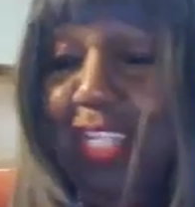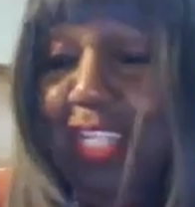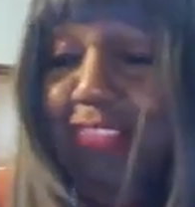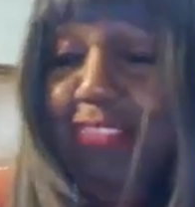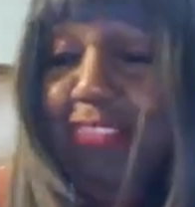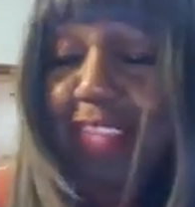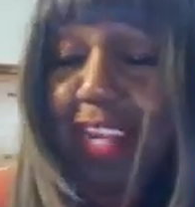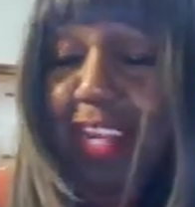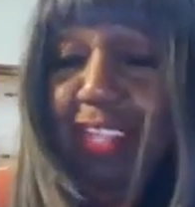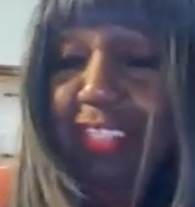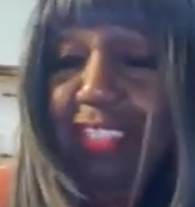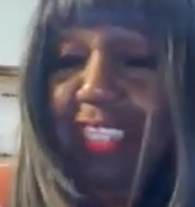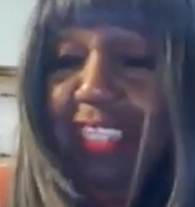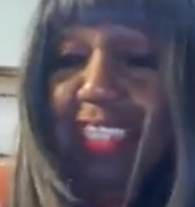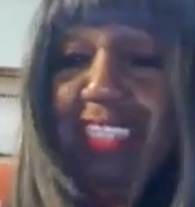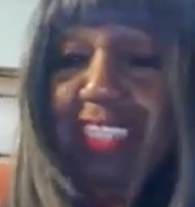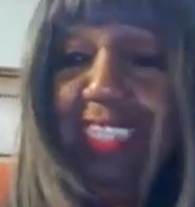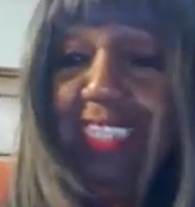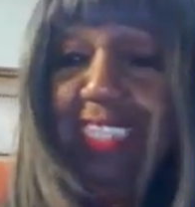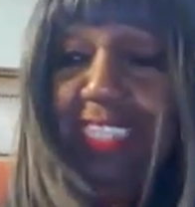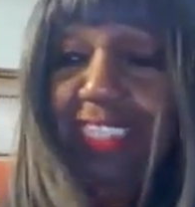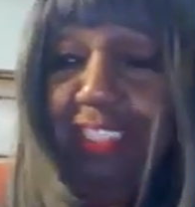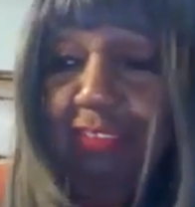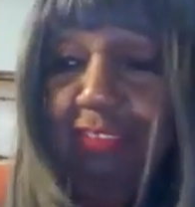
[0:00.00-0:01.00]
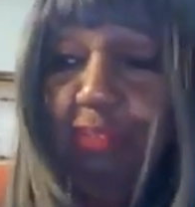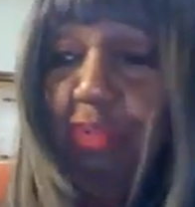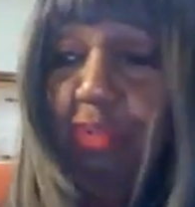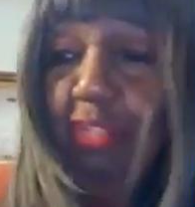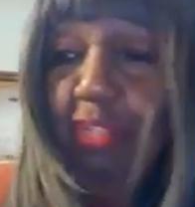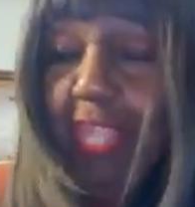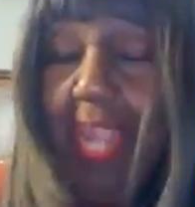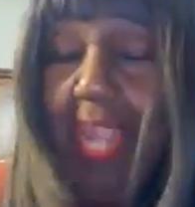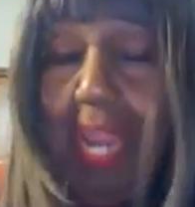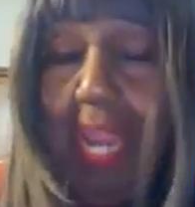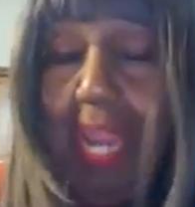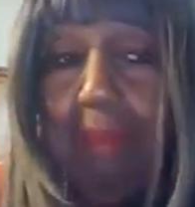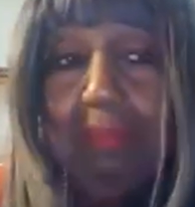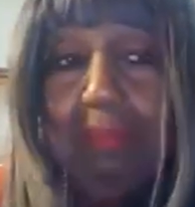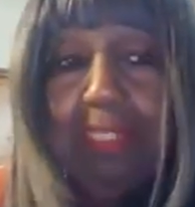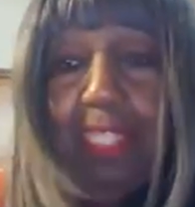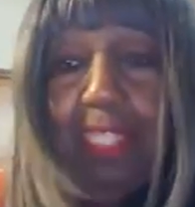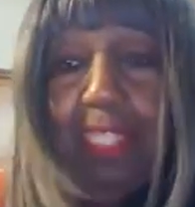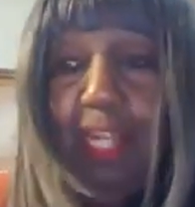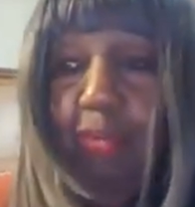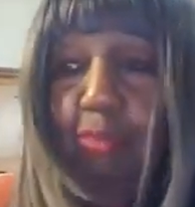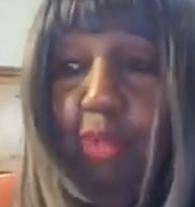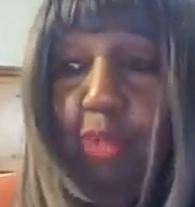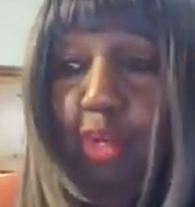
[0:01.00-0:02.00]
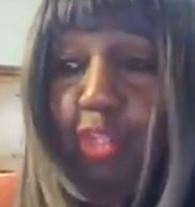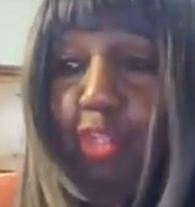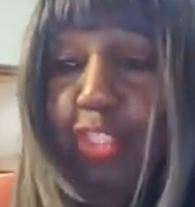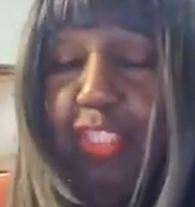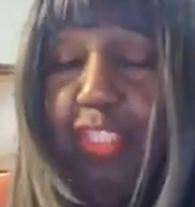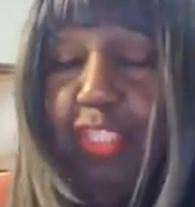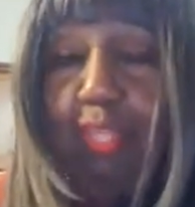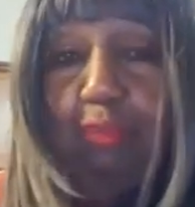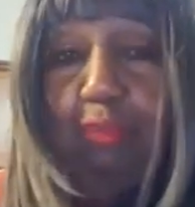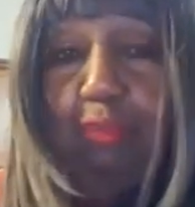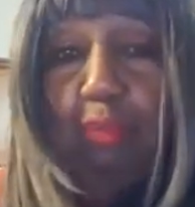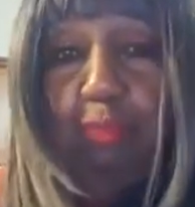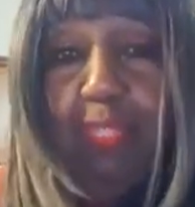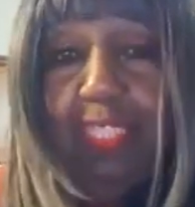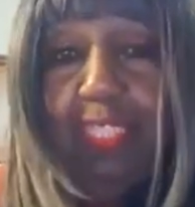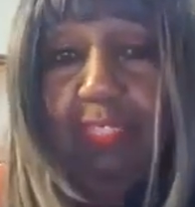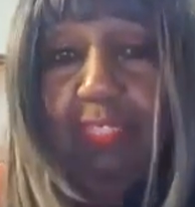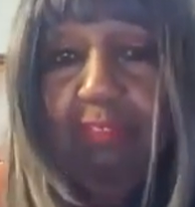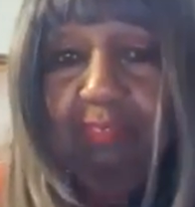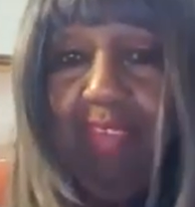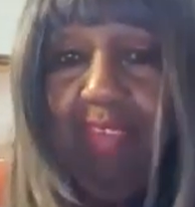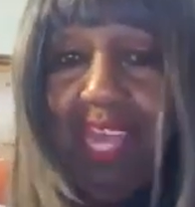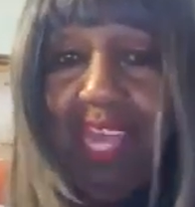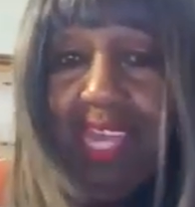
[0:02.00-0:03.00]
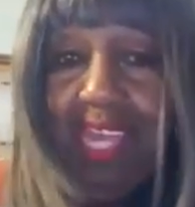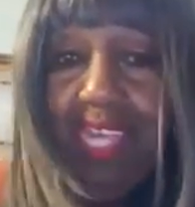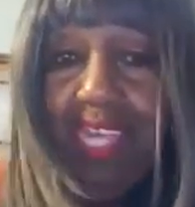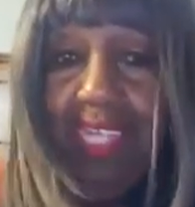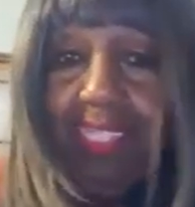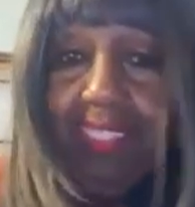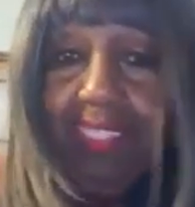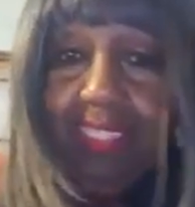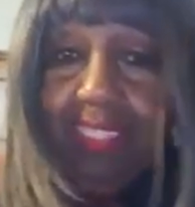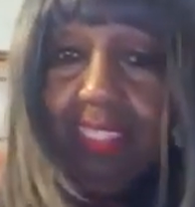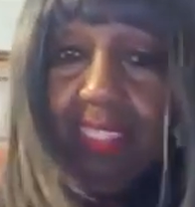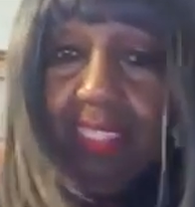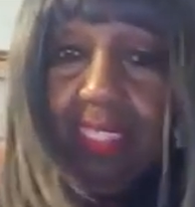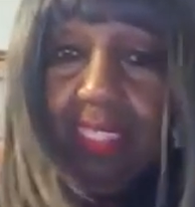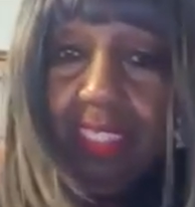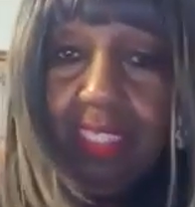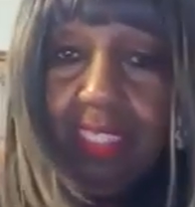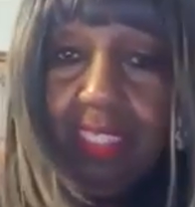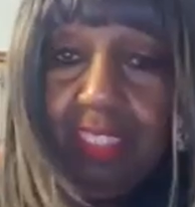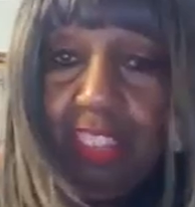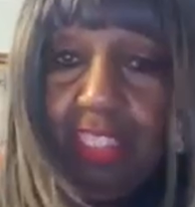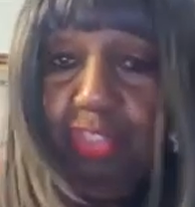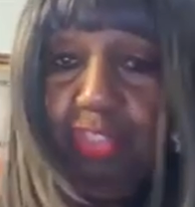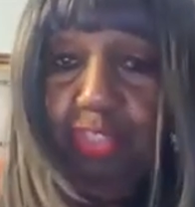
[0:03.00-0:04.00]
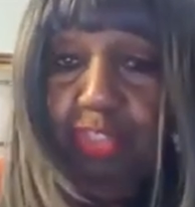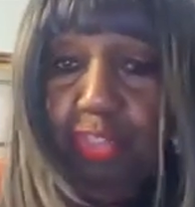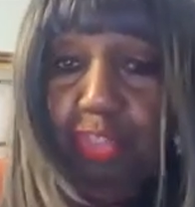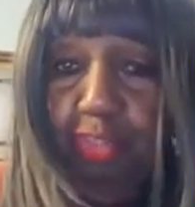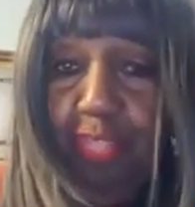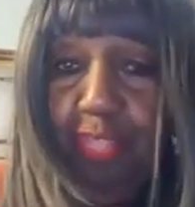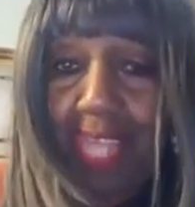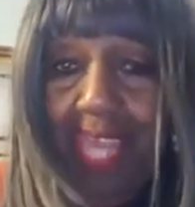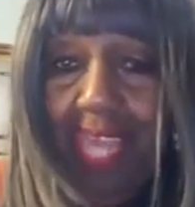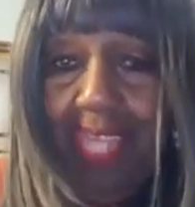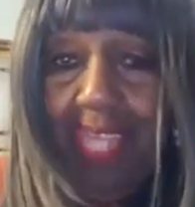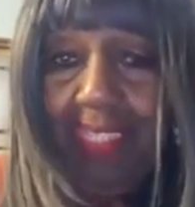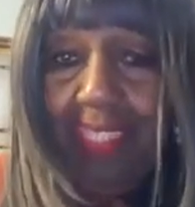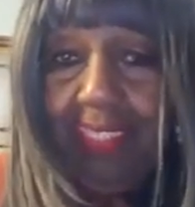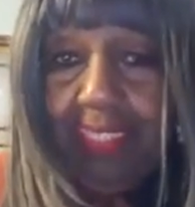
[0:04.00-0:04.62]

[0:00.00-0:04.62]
there's a list of vocabulary words that were redefined. Did you do that?